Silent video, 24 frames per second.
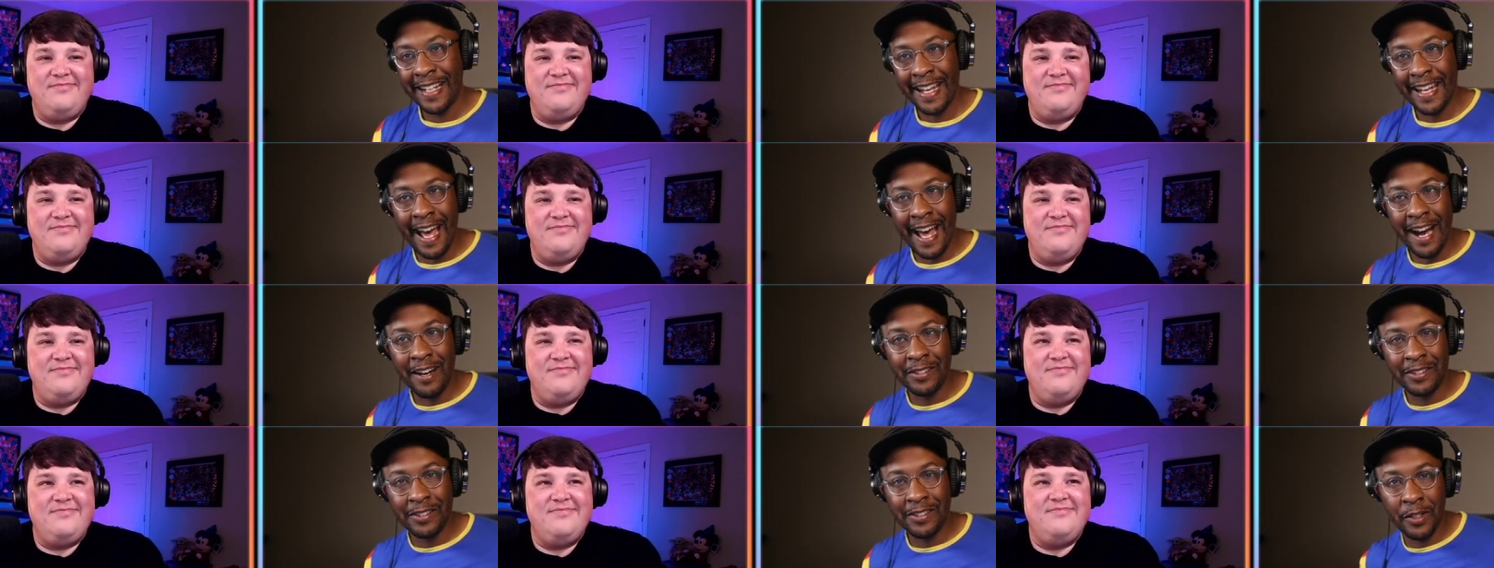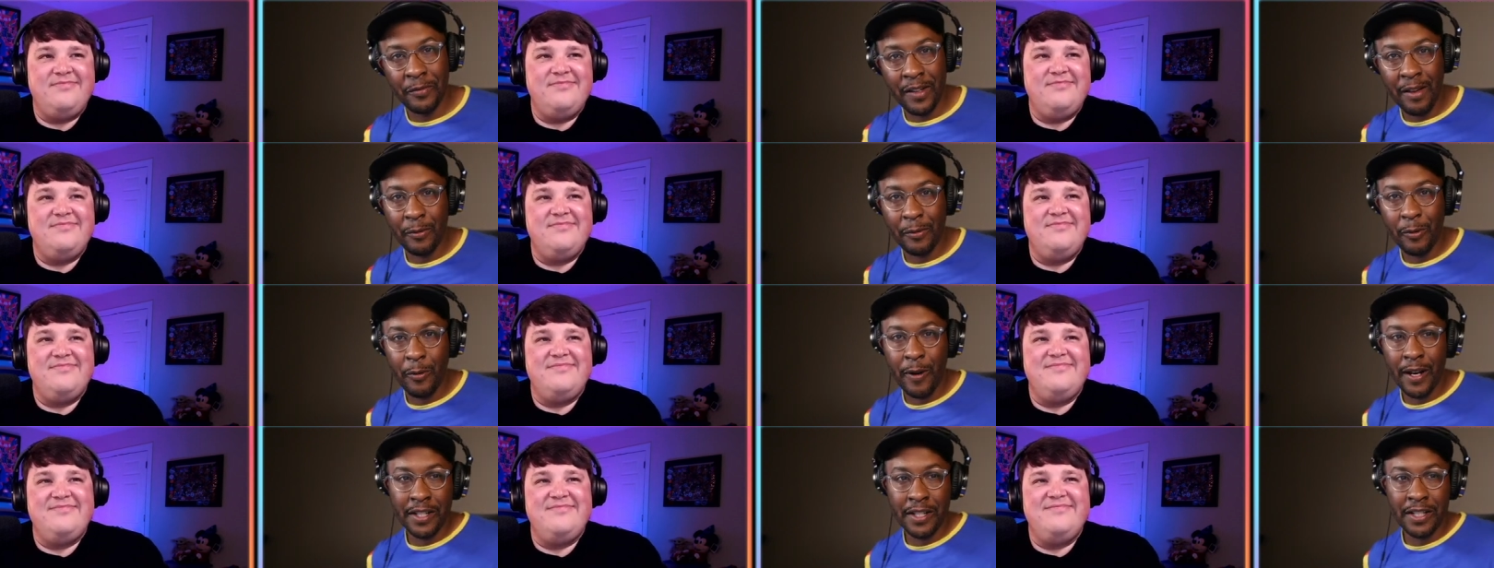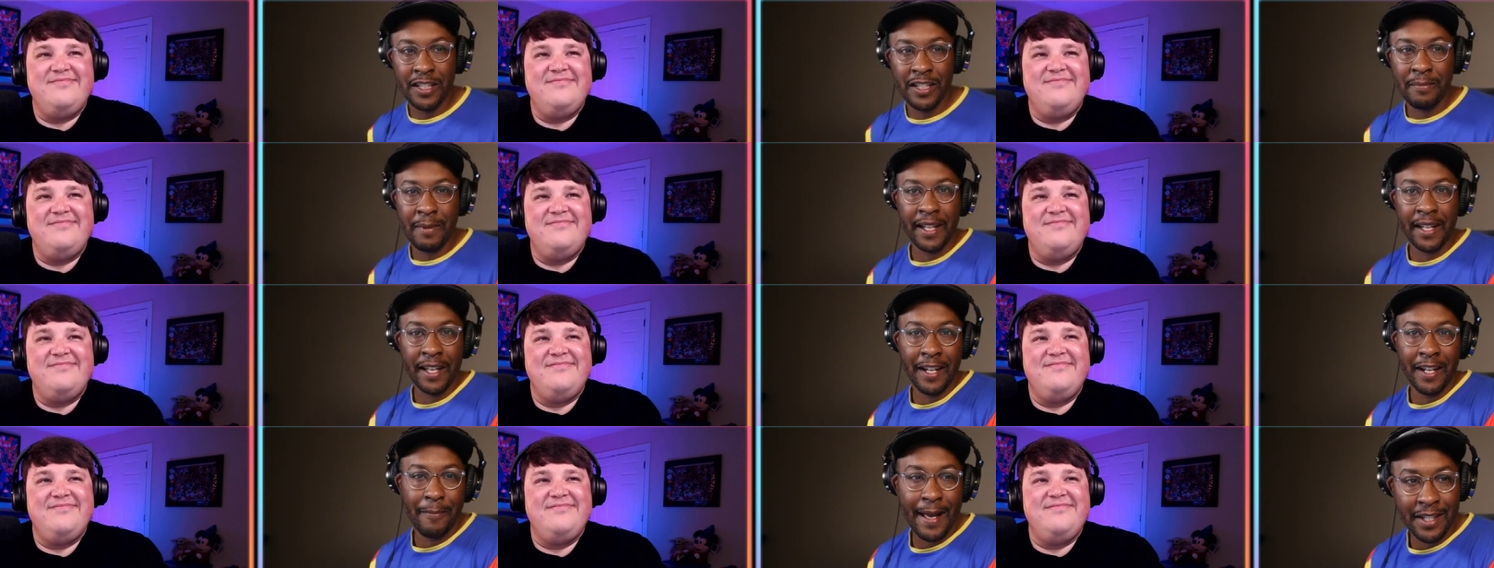Speaker 1: now. So if you have questions
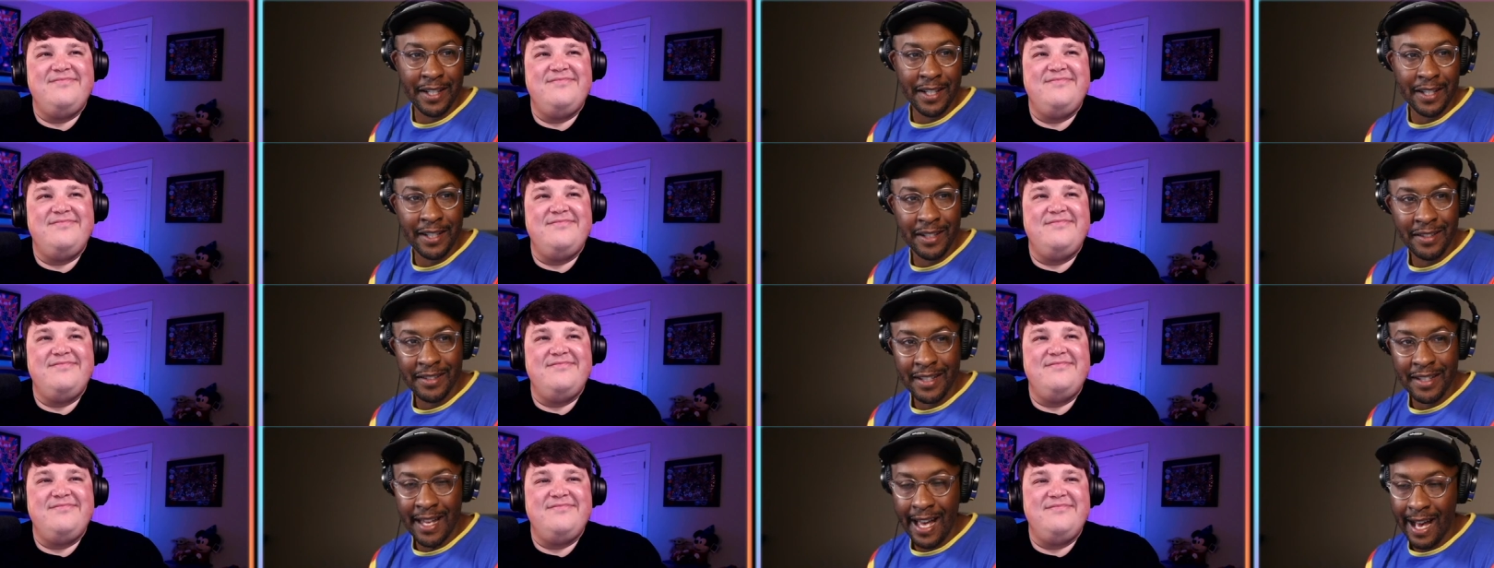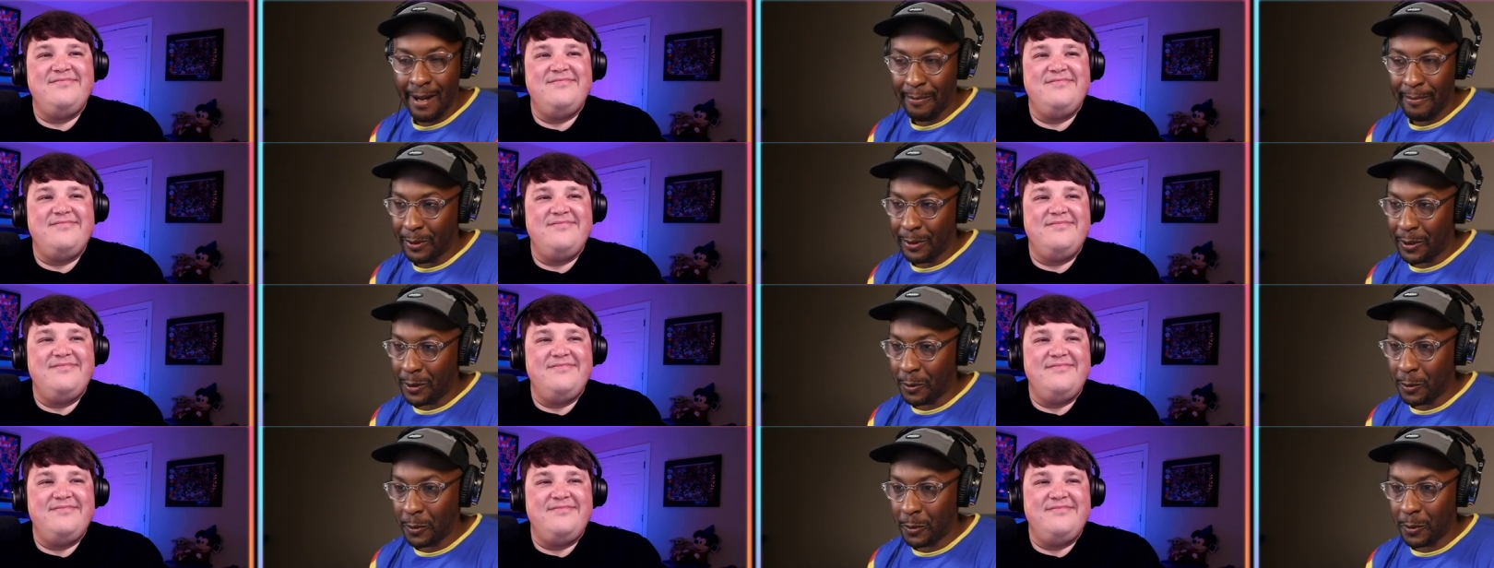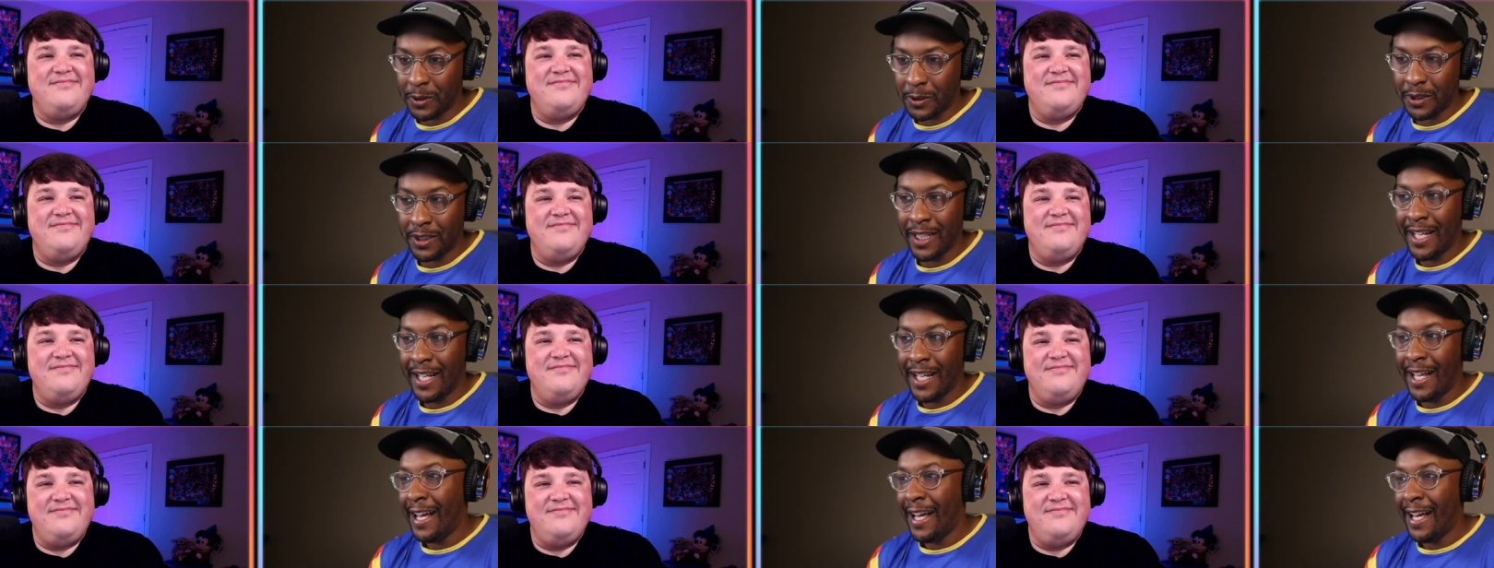about GitHub Actions, Applitools,